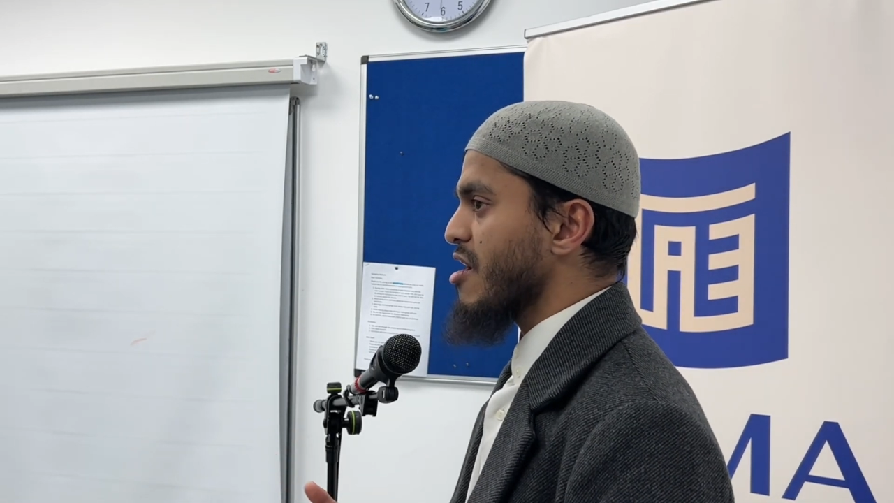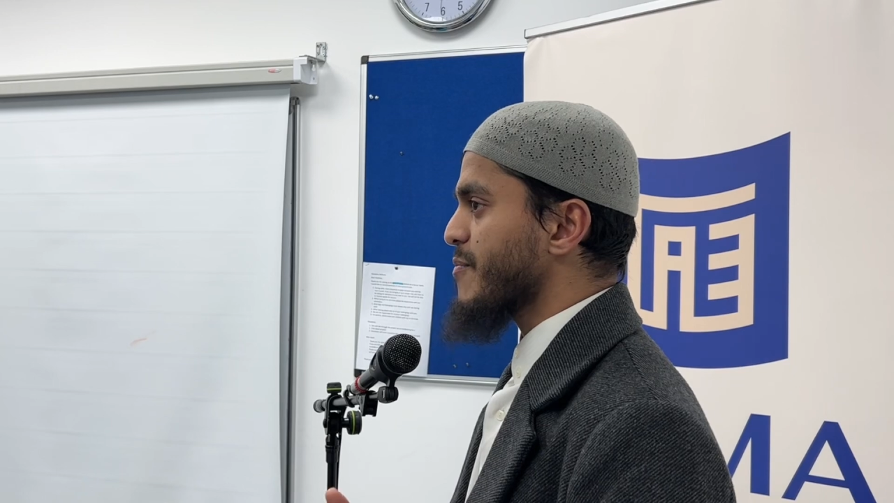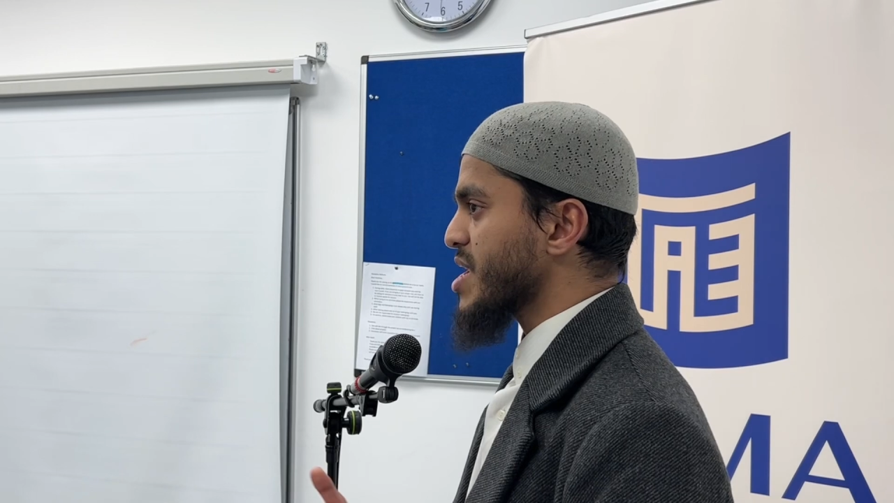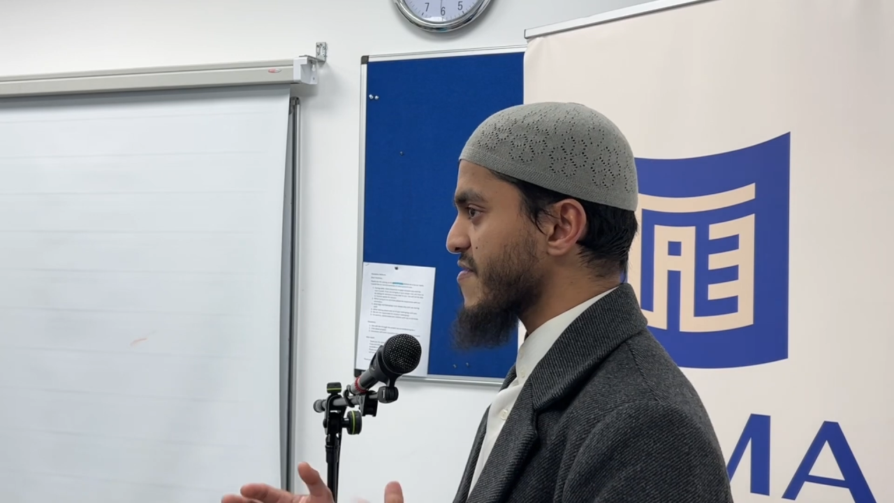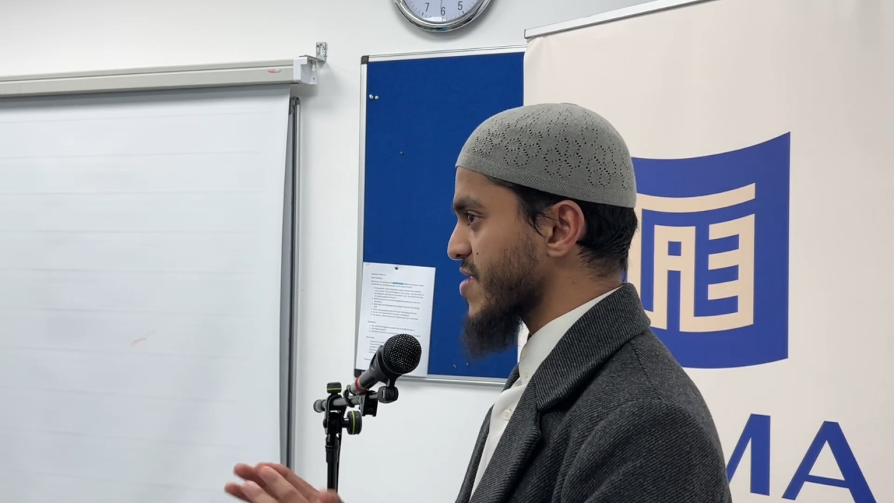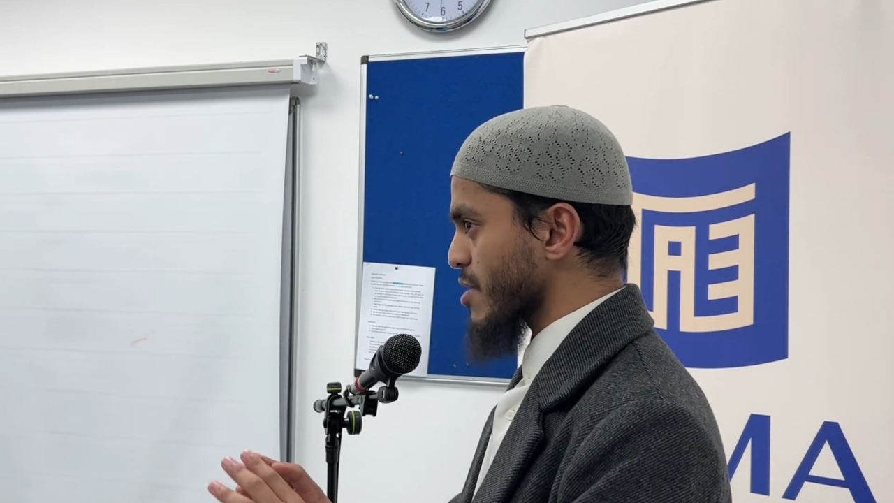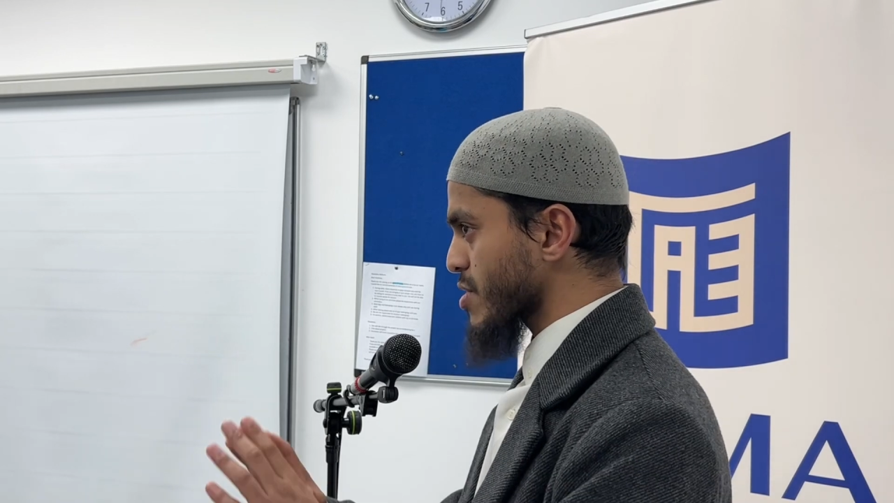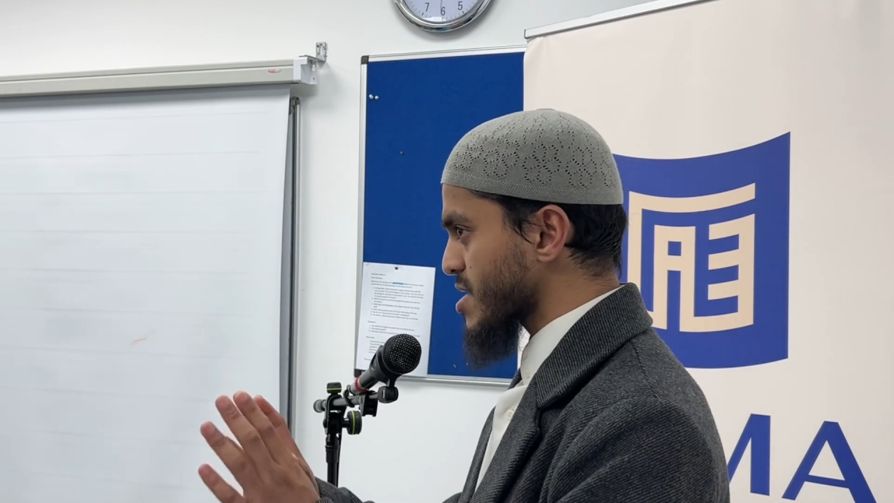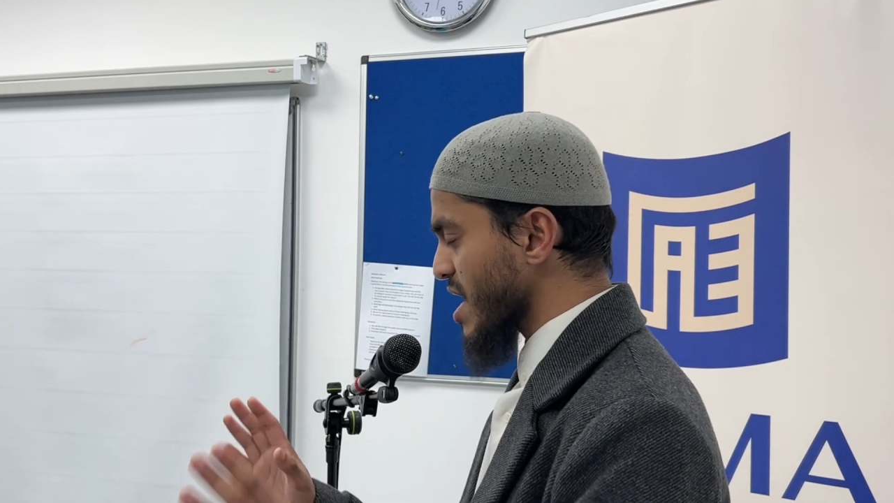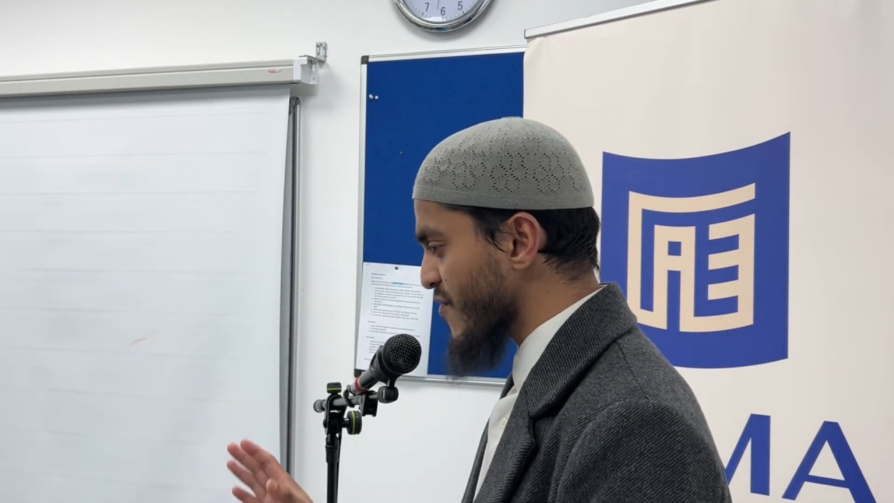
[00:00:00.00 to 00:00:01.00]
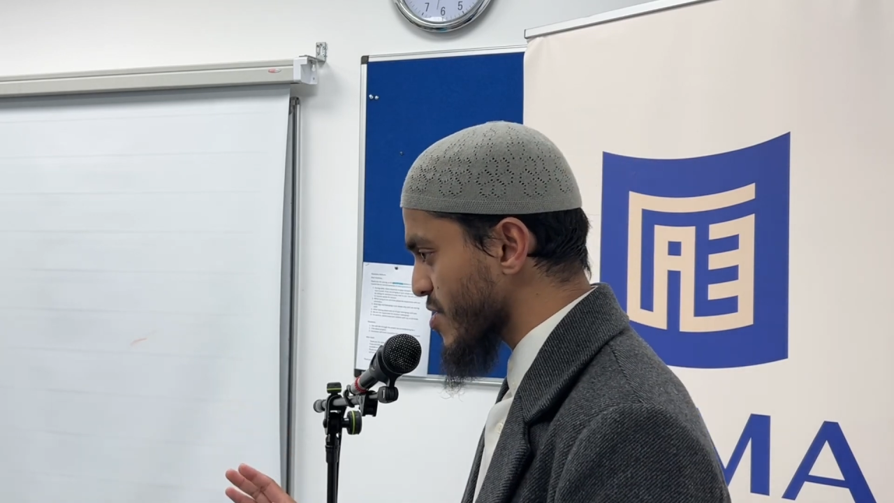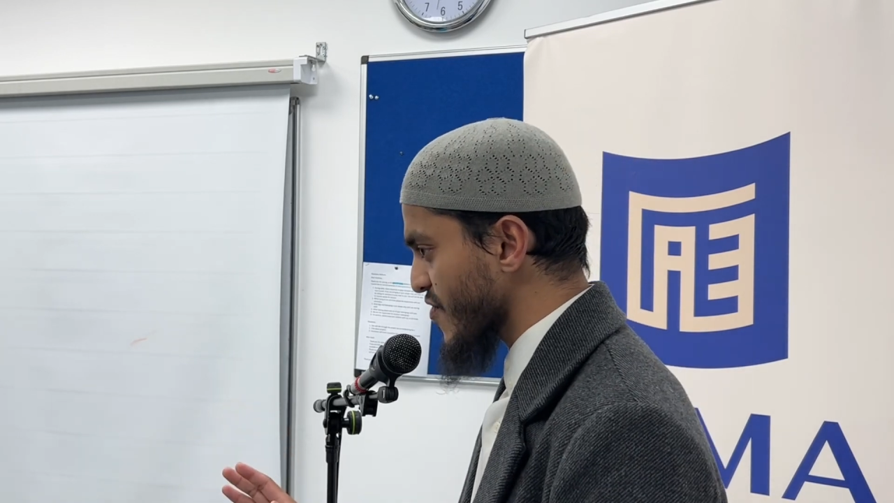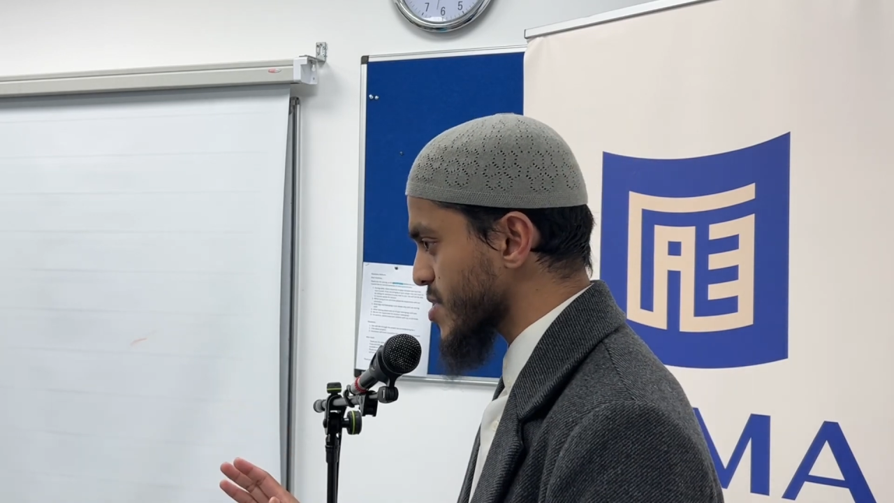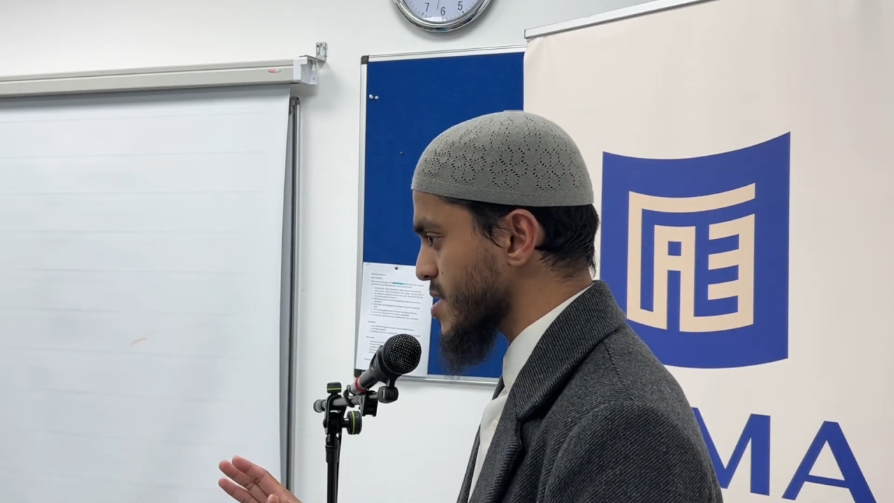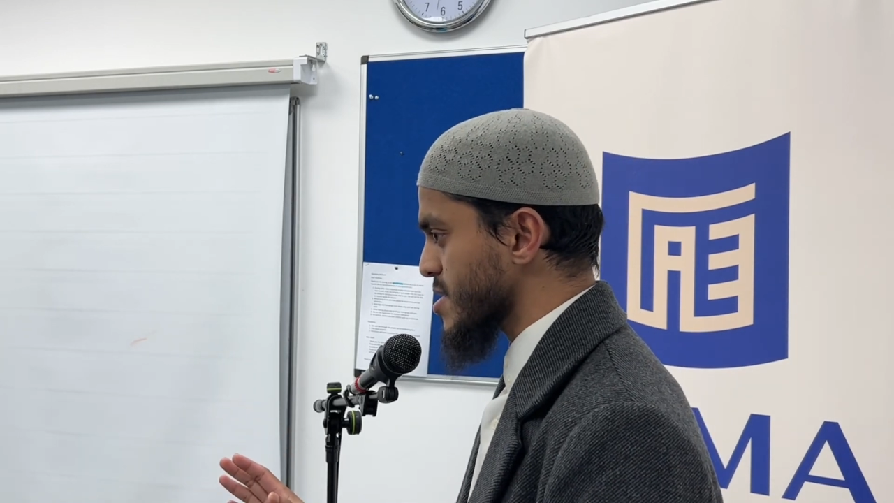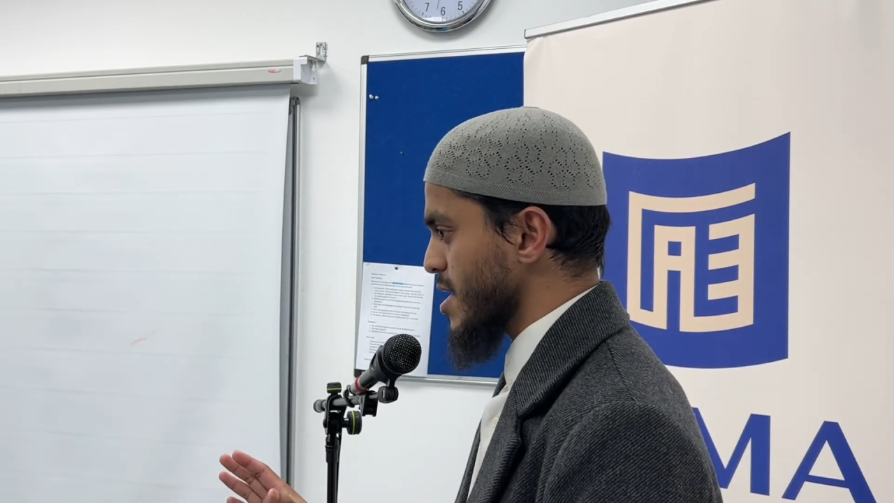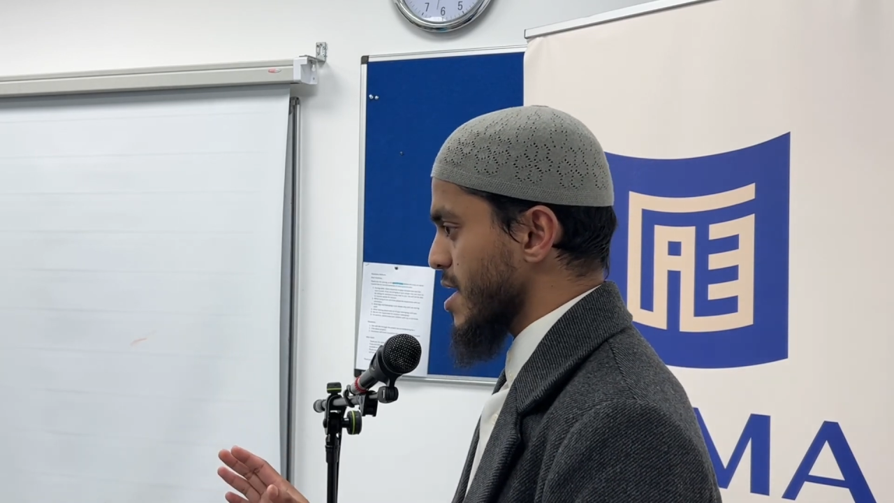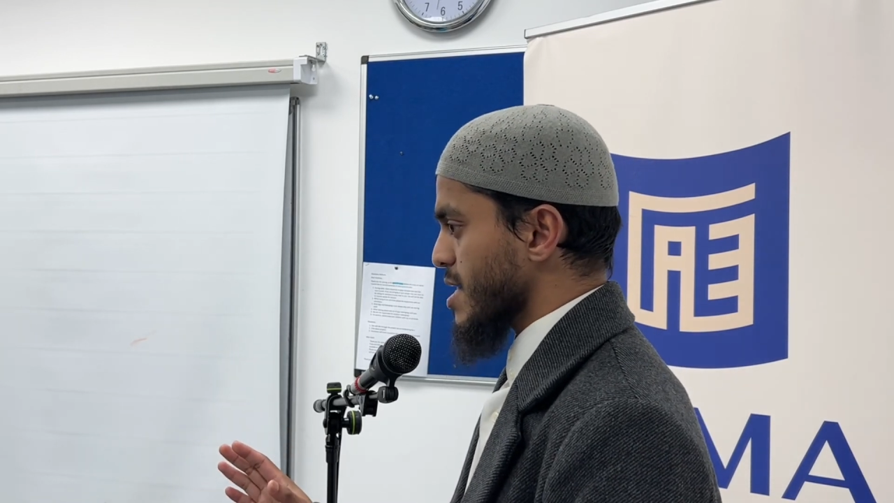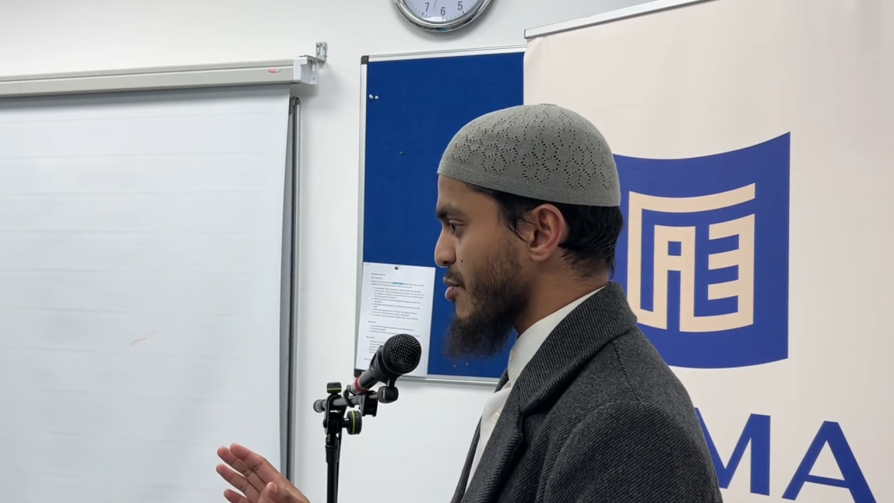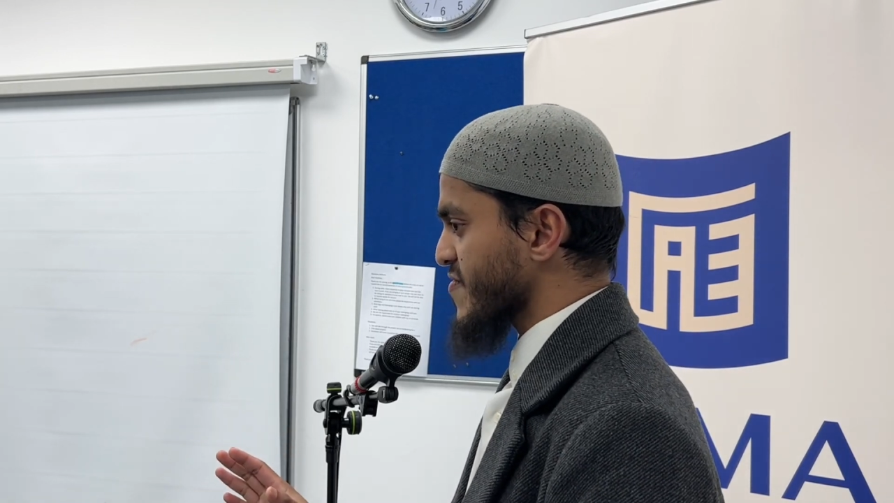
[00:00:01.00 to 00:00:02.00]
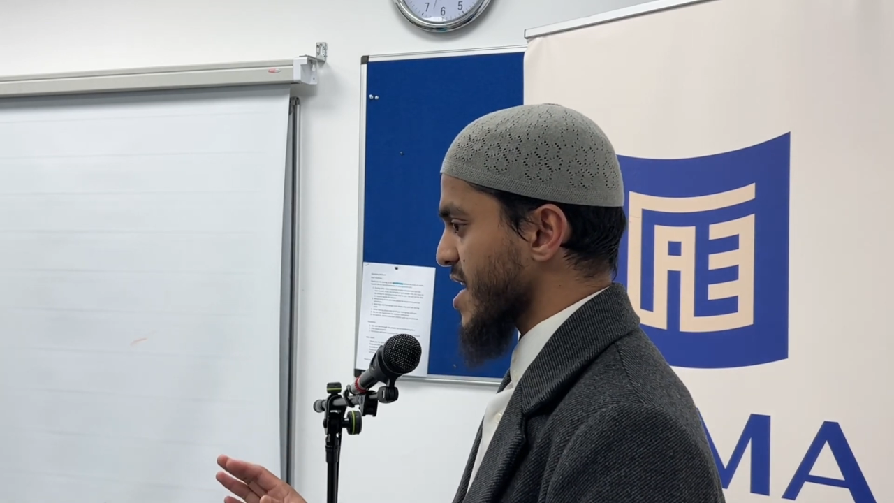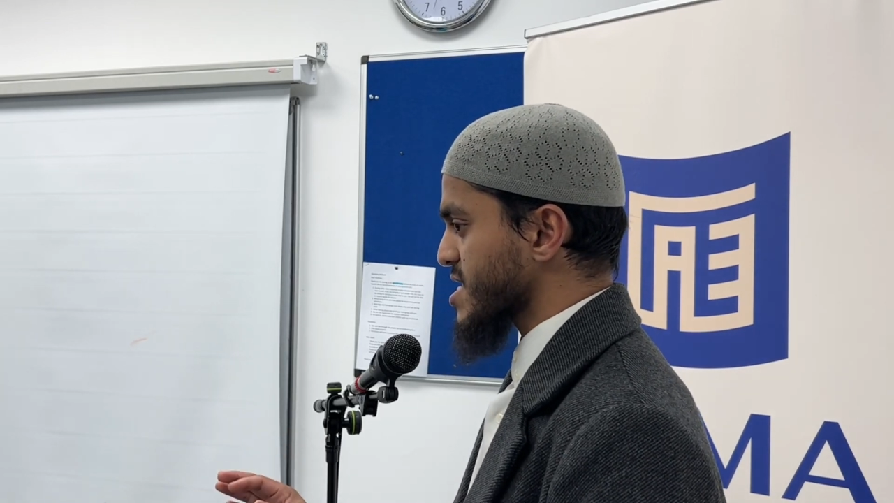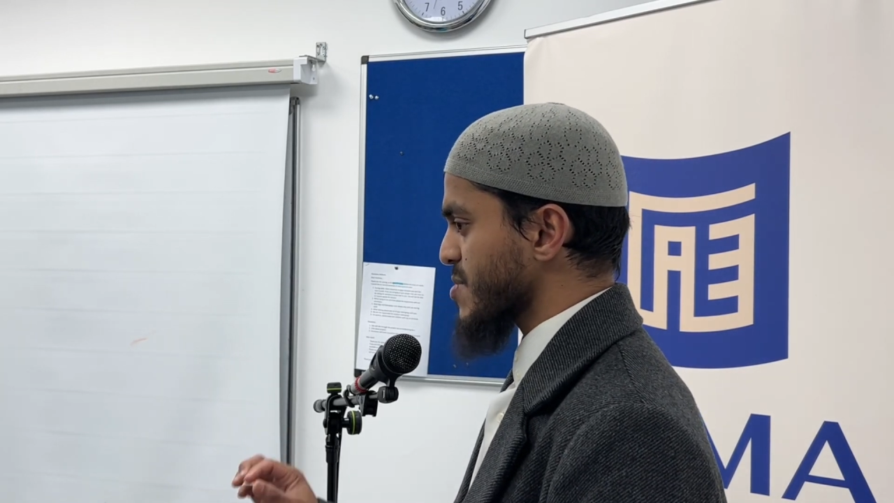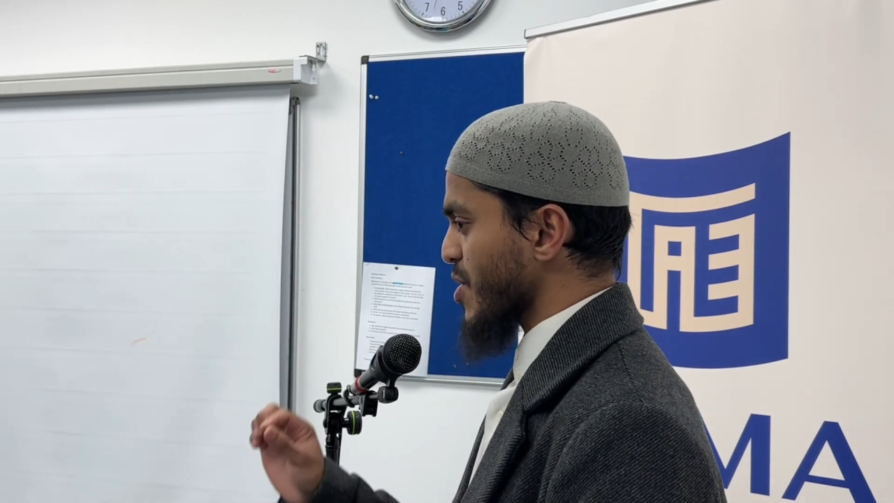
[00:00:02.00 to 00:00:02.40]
of benefit that we can take from the verses that we recited,